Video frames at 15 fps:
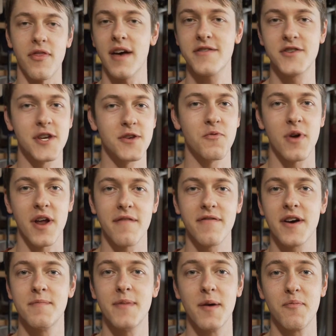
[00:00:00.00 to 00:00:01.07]
that's just what I've
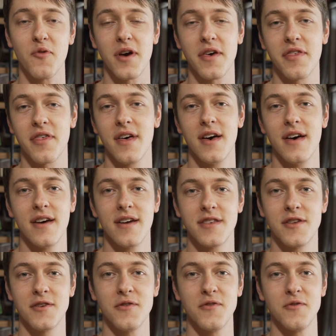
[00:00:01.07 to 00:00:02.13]
come up with
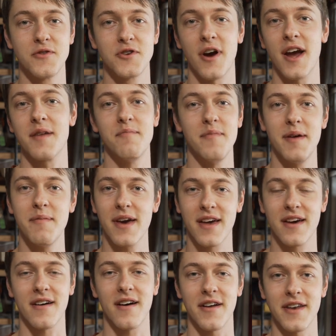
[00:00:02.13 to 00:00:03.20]
to try and
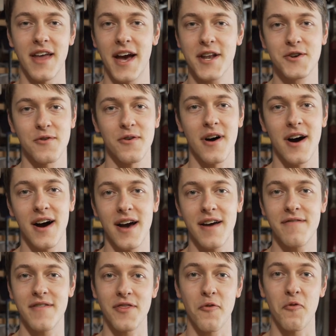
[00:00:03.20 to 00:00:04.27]
mimic a natural
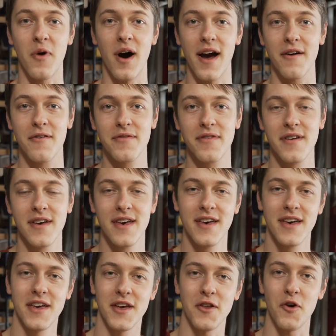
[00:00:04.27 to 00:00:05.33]
hive in the wild.
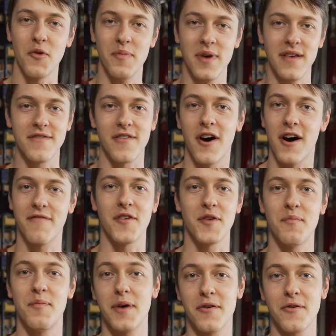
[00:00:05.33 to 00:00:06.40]
You know, bees
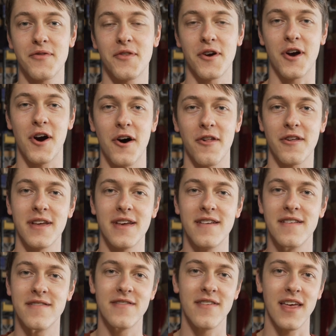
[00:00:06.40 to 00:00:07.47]
often build their
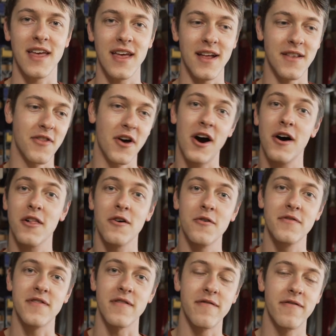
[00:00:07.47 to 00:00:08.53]
colonies in the
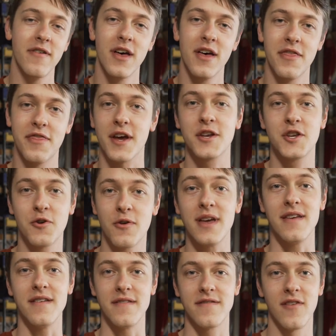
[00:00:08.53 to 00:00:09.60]
hollows of thick
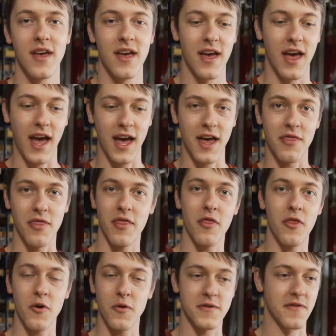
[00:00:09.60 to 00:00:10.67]
trees, and
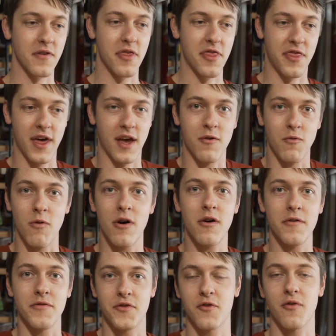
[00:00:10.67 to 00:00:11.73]
those thick
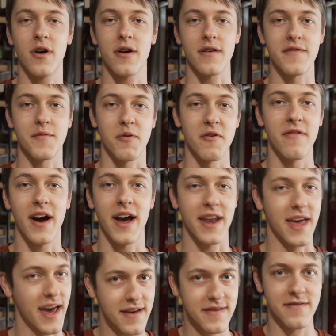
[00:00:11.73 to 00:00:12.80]
walled trunks
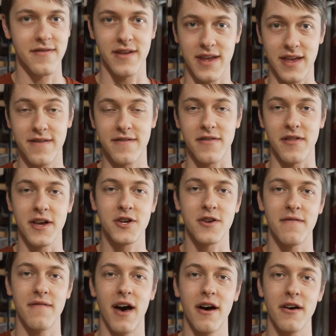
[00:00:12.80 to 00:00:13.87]
provide excellent
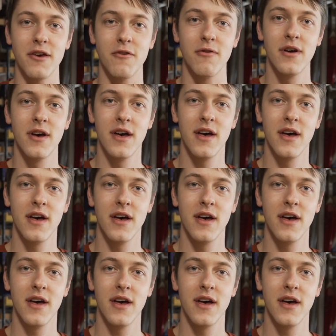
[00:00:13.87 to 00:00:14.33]
insulation value.